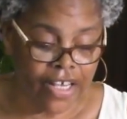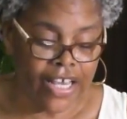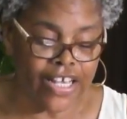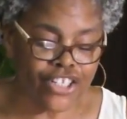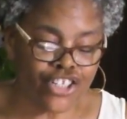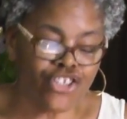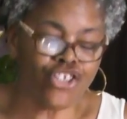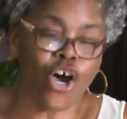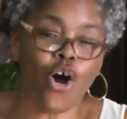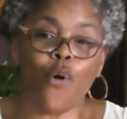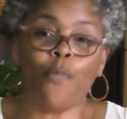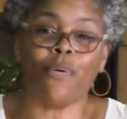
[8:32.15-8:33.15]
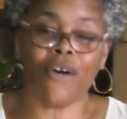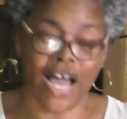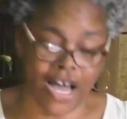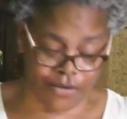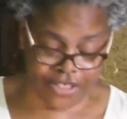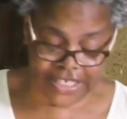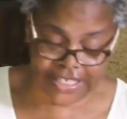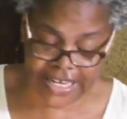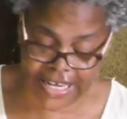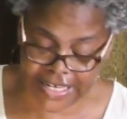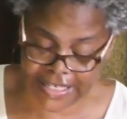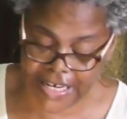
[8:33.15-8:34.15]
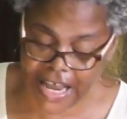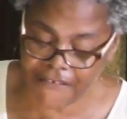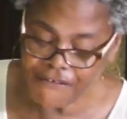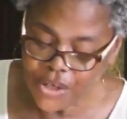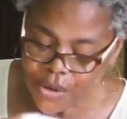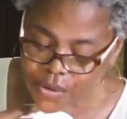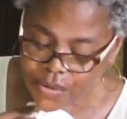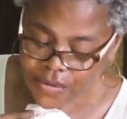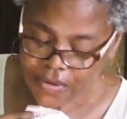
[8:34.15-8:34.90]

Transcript: He's so proud to see his nephew.